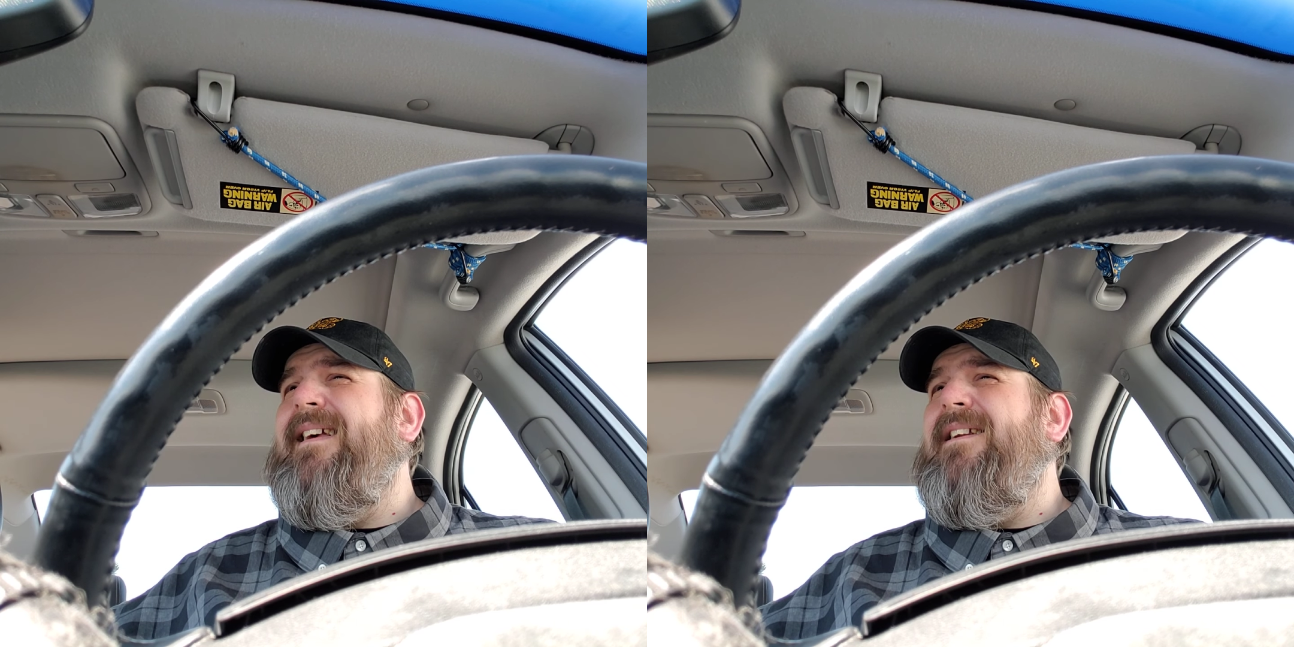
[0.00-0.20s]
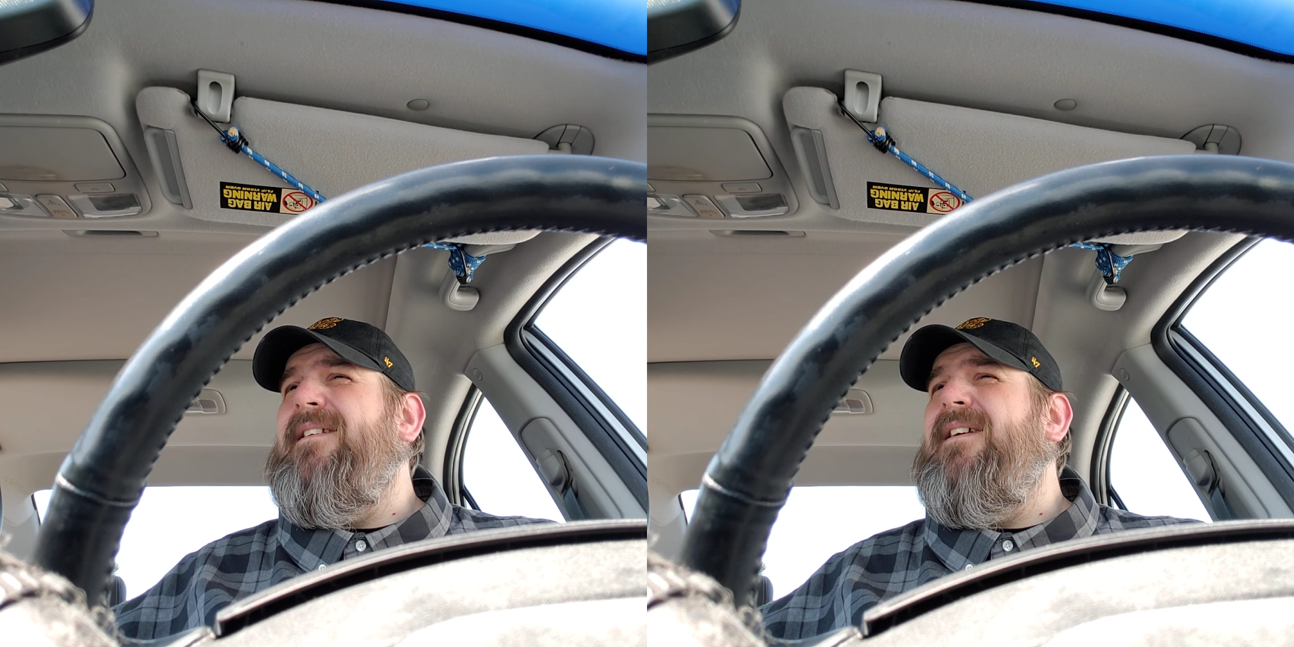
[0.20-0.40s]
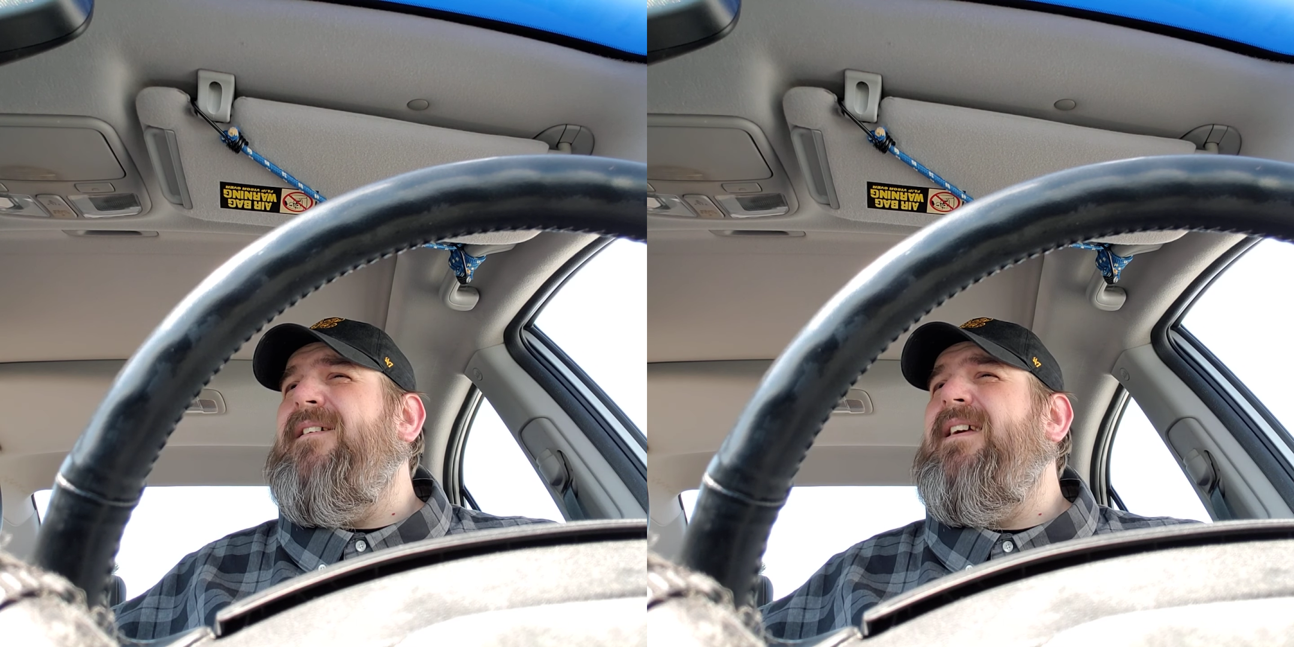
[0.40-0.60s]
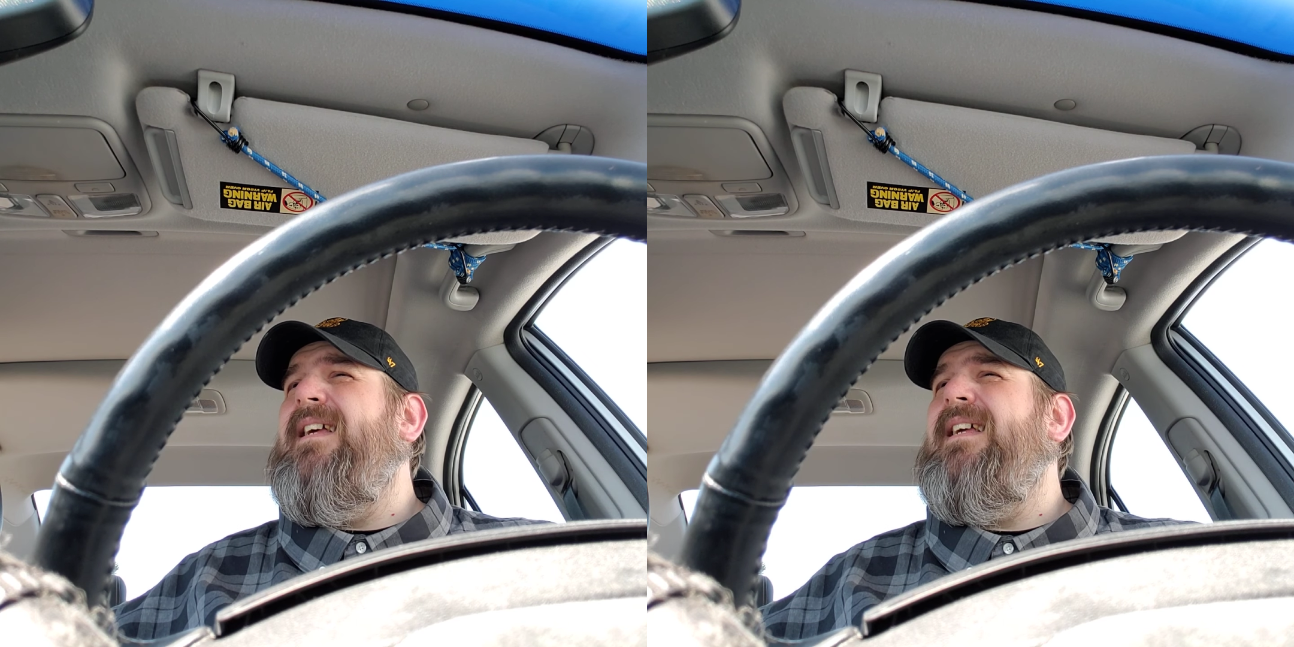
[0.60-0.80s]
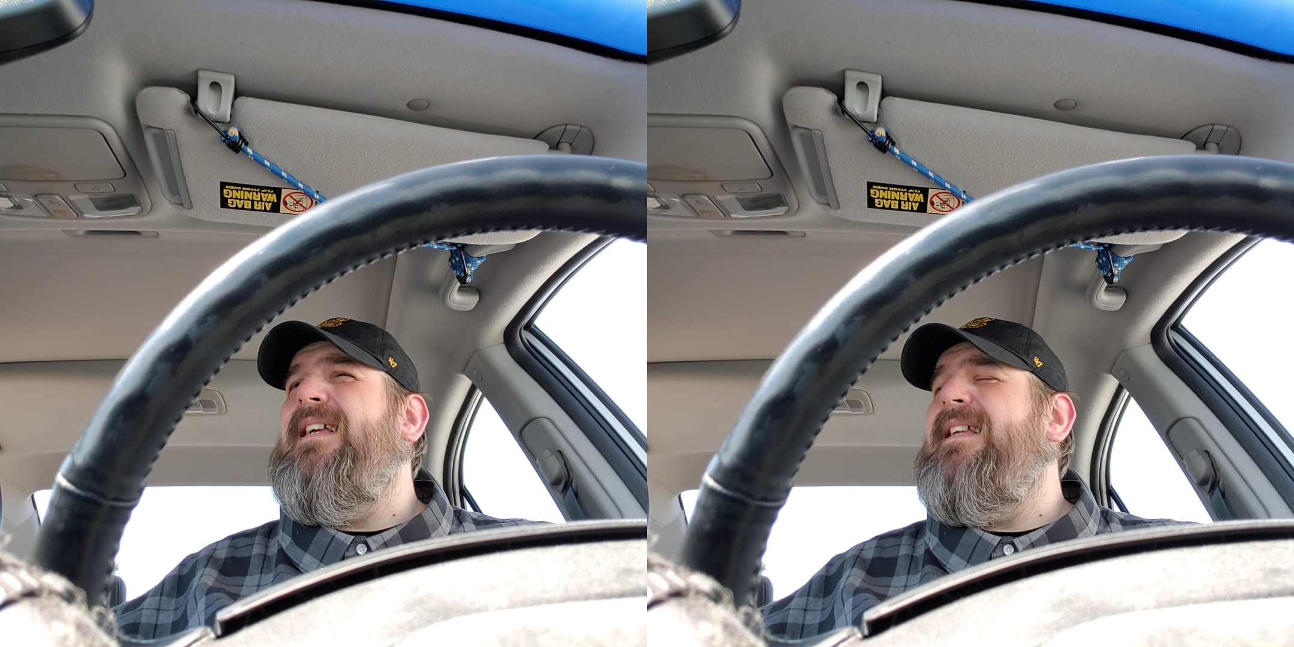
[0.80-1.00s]
I don't know.
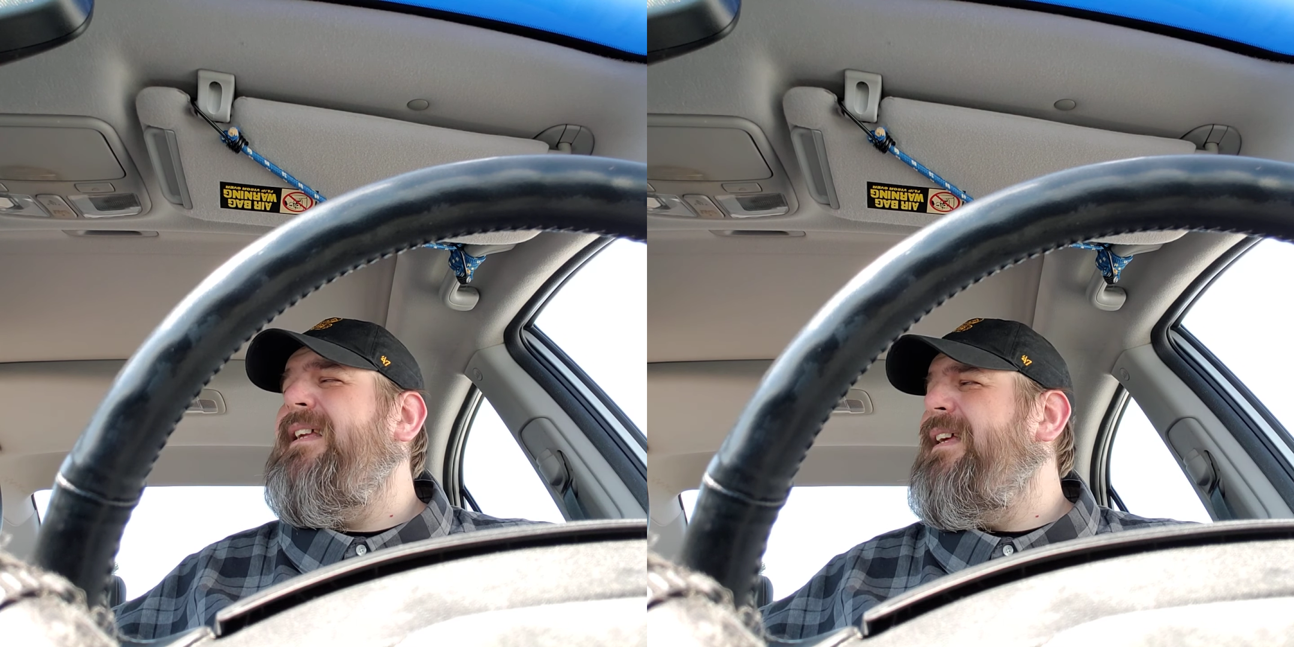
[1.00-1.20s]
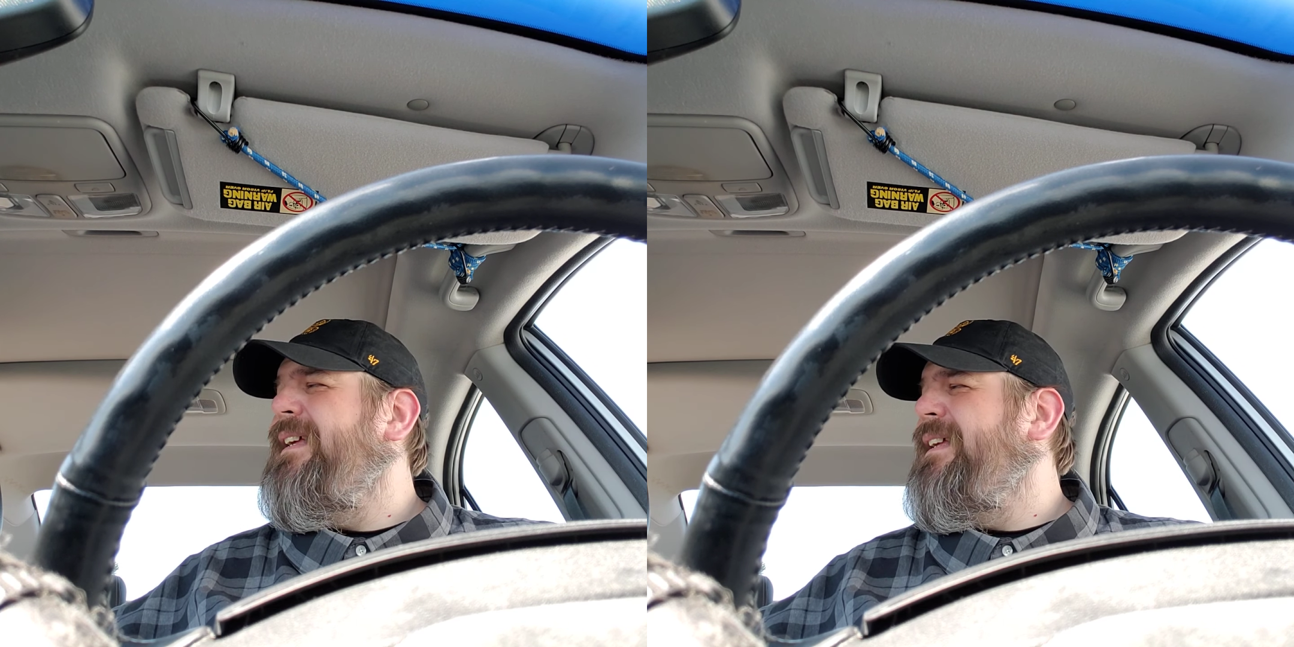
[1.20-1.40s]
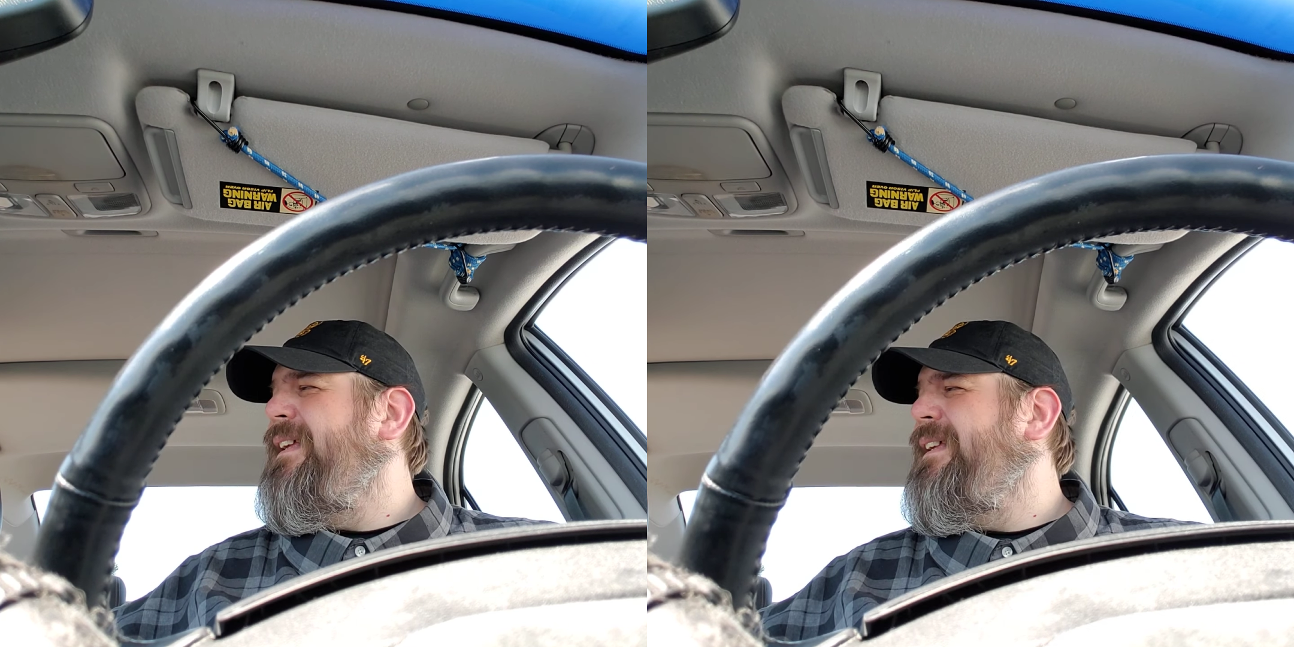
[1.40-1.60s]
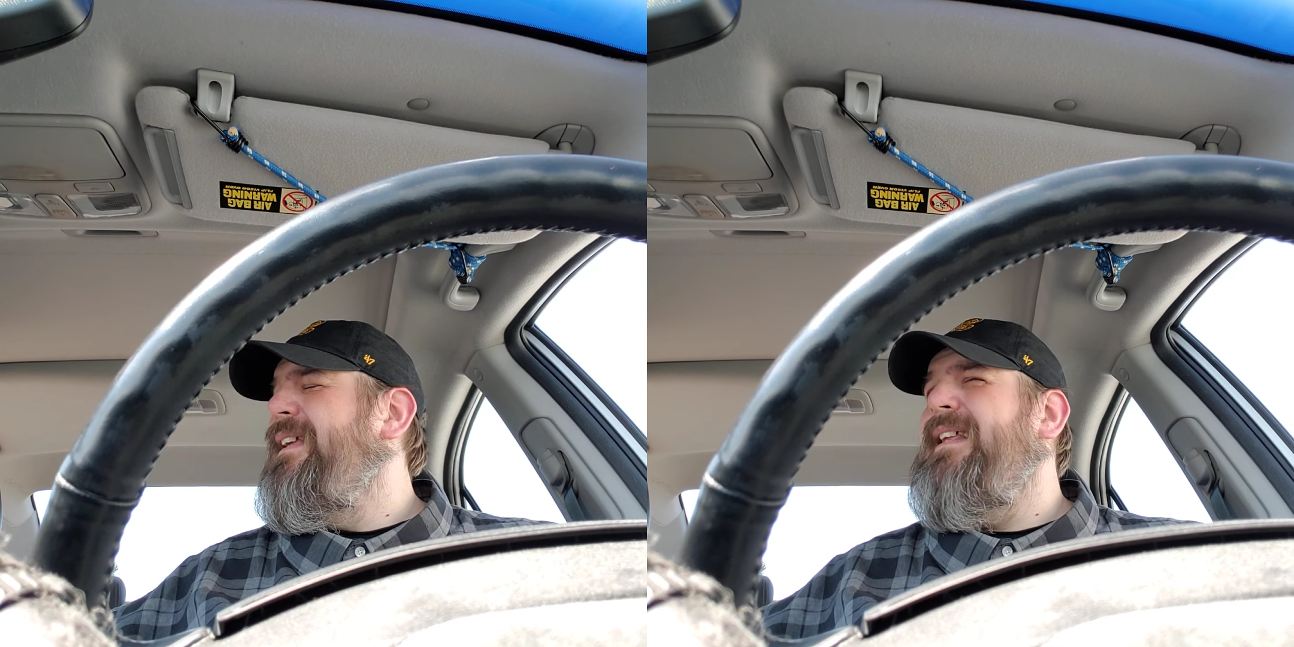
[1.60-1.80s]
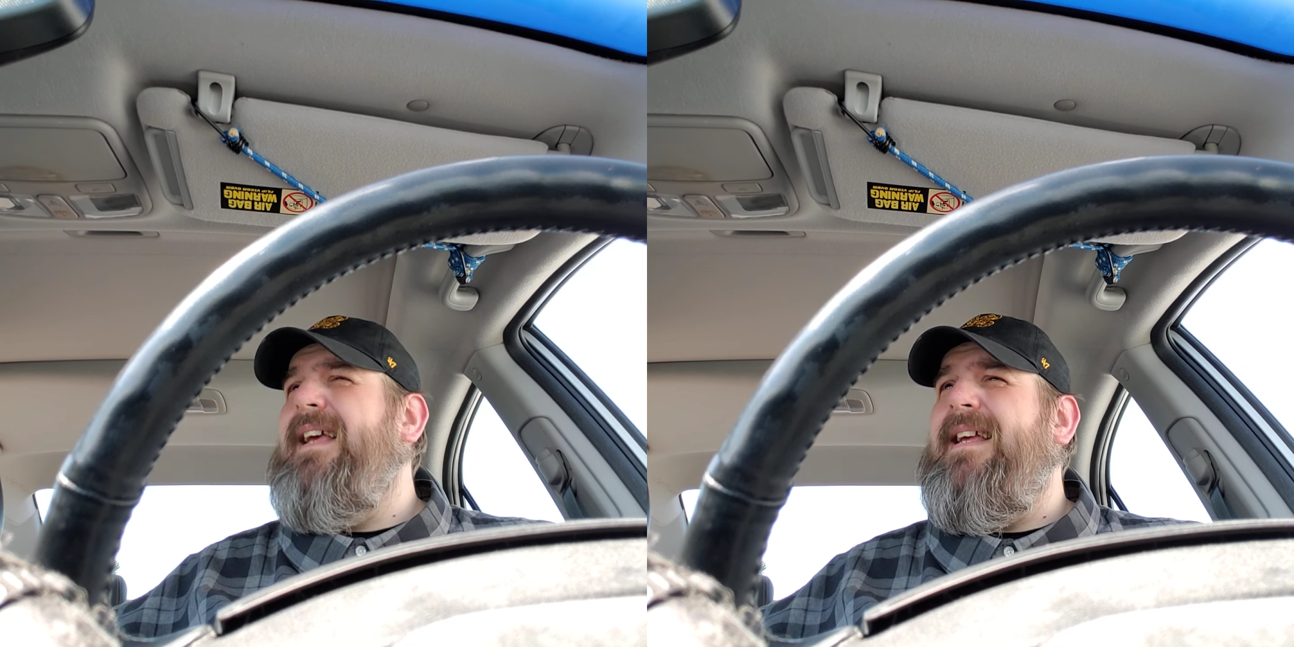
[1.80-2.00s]

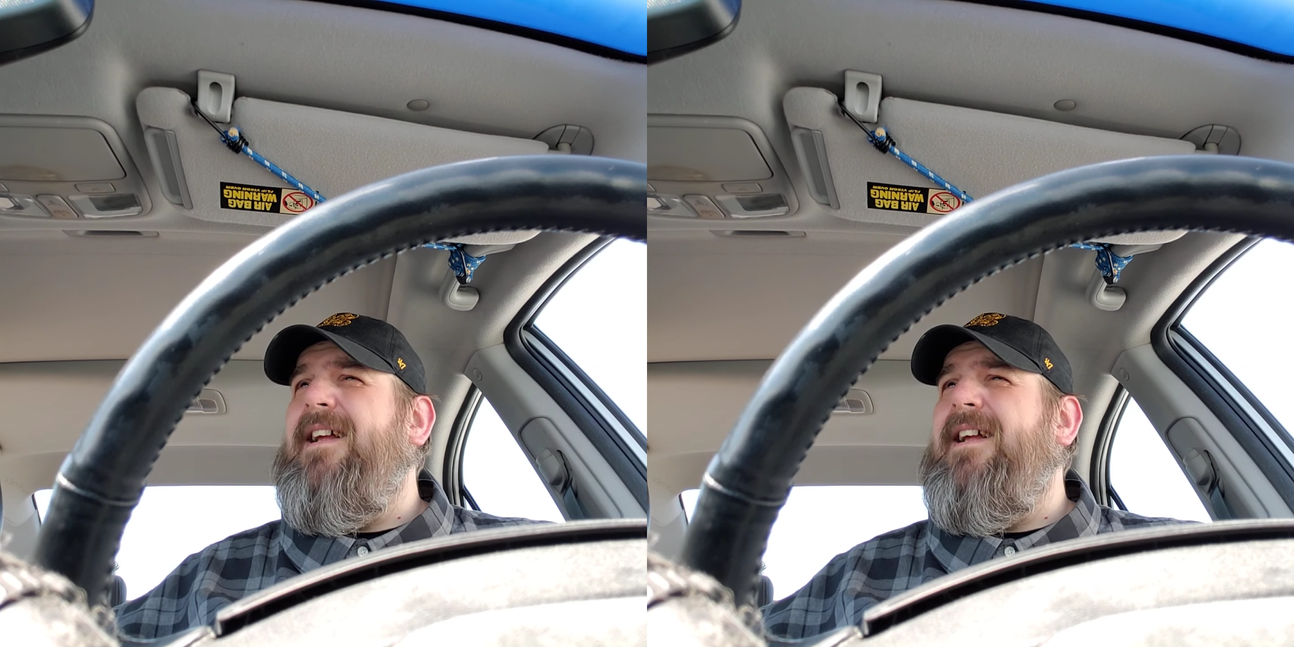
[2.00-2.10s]
That